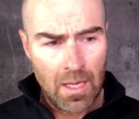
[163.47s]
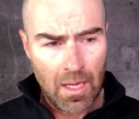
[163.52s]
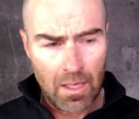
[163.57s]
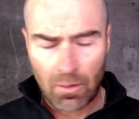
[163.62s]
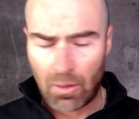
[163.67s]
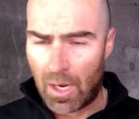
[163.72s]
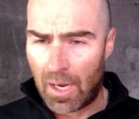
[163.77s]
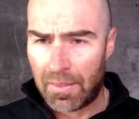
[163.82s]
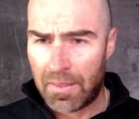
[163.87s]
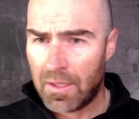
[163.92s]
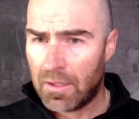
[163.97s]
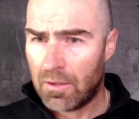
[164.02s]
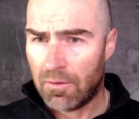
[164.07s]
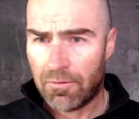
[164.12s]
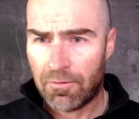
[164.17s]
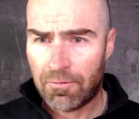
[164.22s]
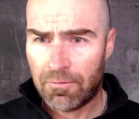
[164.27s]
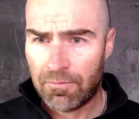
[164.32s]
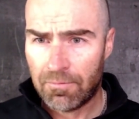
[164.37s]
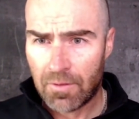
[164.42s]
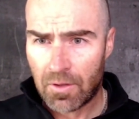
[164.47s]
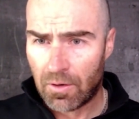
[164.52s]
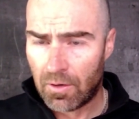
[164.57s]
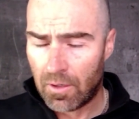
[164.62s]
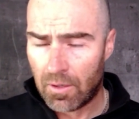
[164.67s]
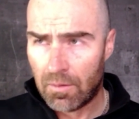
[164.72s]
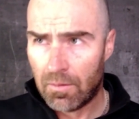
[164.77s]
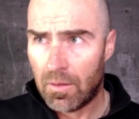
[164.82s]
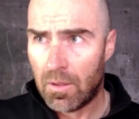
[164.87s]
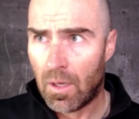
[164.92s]
I don't, I think the,
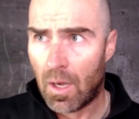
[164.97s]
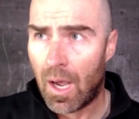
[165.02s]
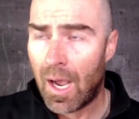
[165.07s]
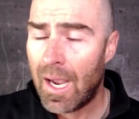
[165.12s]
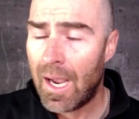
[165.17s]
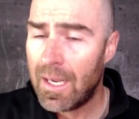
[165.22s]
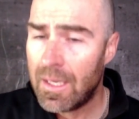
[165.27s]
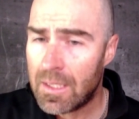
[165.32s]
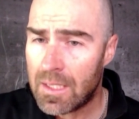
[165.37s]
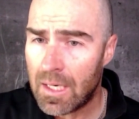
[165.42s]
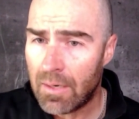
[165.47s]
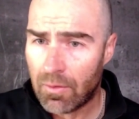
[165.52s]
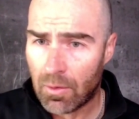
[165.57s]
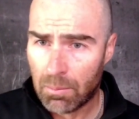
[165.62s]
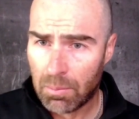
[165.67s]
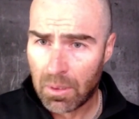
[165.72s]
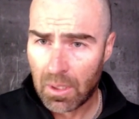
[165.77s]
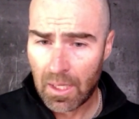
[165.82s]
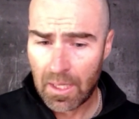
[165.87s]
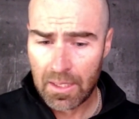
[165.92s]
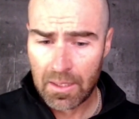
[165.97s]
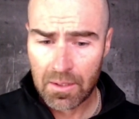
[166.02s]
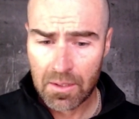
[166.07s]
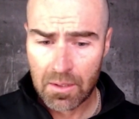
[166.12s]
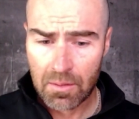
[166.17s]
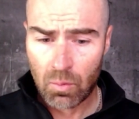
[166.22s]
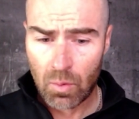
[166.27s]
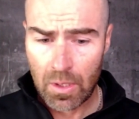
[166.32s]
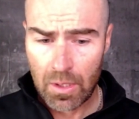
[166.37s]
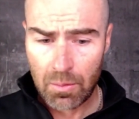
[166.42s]
the, the highest he ever
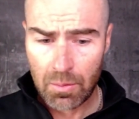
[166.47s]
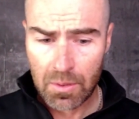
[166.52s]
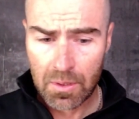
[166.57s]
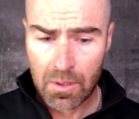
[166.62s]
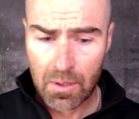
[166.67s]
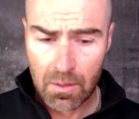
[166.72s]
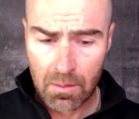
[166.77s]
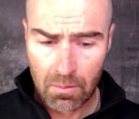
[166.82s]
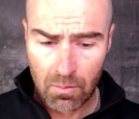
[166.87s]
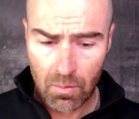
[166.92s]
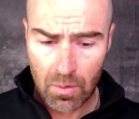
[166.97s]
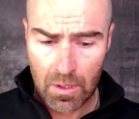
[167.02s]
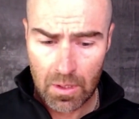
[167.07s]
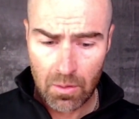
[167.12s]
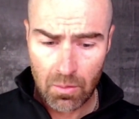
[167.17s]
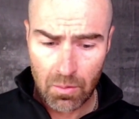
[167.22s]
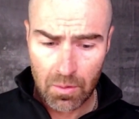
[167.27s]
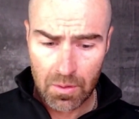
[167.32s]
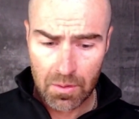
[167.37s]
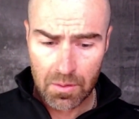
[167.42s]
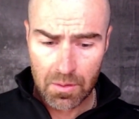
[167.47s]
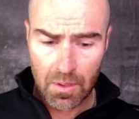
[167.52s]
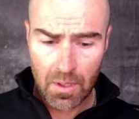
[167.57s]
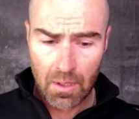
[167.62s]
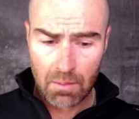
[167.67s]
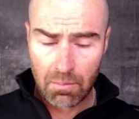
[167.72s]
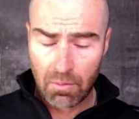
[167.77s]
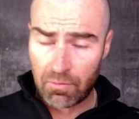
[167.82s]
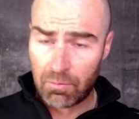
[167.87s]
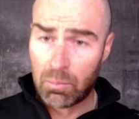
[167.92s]
placed when he was, when he was,
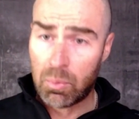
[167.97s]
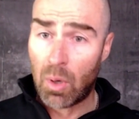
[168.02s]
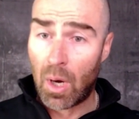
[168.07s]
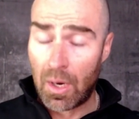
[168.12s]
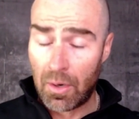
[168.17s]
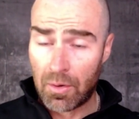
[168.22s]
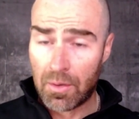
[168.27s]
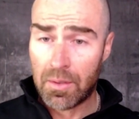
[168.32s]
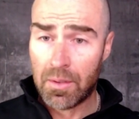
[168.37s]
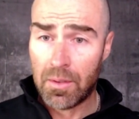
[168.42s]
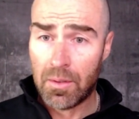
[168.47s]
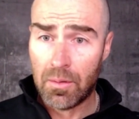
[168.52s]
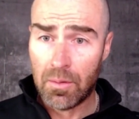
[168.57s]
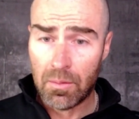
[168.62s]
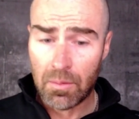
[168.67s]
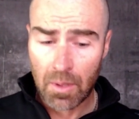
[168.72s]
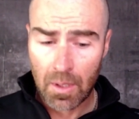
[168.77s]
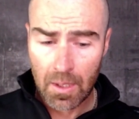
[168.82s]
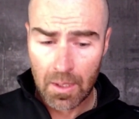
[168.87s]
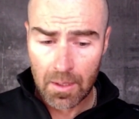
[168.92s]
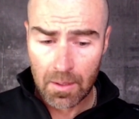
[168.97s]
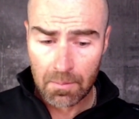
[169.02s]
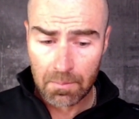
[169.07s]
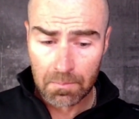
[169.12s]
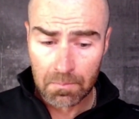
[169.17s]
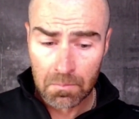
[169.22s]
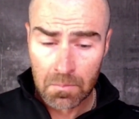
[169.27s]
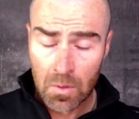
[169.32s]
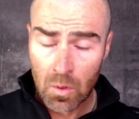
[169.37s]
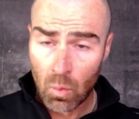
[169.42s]
uh, prior to,
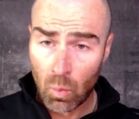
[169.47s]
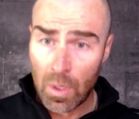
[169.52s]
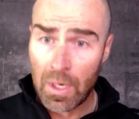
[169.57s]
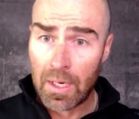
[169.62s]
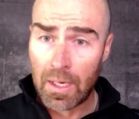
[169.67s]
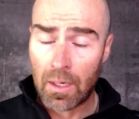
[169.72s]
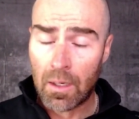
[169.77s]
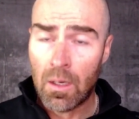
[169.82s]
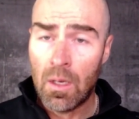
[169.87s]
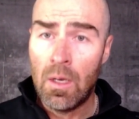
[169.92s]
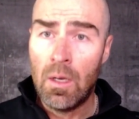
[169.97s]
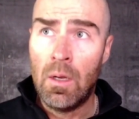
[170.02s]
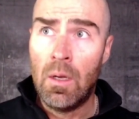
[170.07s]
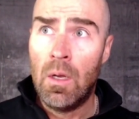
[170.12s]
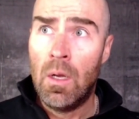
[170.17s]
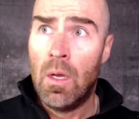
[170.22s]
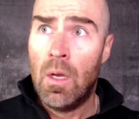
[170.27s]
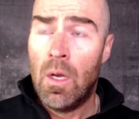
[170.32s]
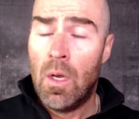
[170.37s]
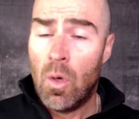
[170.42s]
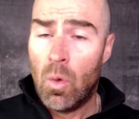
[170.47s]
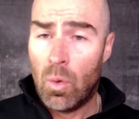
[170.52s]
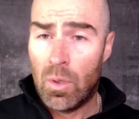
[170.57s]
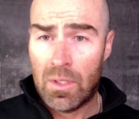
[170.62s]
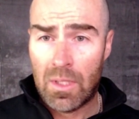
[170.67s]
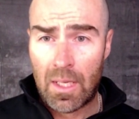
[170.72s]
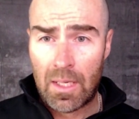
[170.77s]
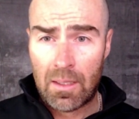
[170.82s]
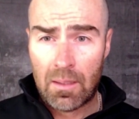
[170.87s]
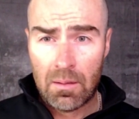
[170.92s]
um, winning
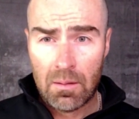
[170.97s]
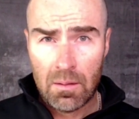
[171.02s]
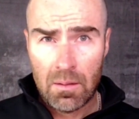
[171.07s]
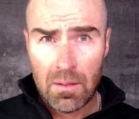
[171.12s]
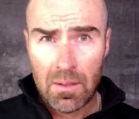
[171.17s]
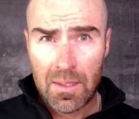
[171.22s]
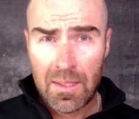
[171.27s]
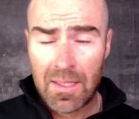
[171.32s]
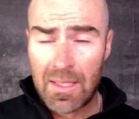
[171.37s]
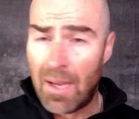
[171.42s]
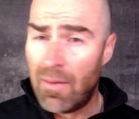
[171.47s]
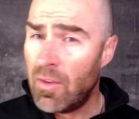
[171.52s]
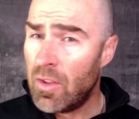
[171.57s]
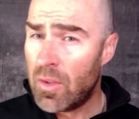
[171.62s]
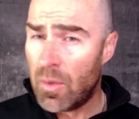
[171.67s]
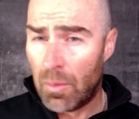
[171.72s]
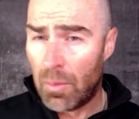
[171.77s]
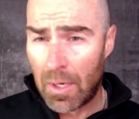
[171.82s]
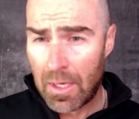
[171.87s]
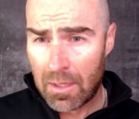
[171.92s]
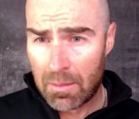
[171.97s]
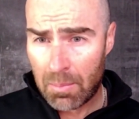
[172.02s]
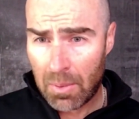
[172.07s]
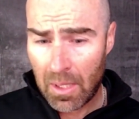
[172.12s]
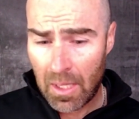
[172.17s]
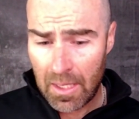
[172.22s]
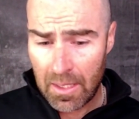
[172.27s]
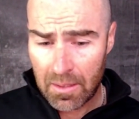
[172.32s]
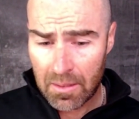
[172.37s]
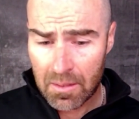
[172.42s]
was like seventh or eighth
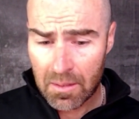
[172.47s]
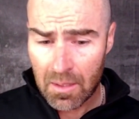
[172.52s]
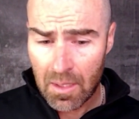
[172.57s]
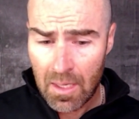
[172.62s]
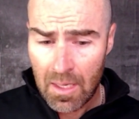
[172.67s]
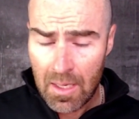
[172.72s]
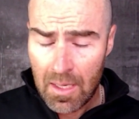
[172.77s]
place.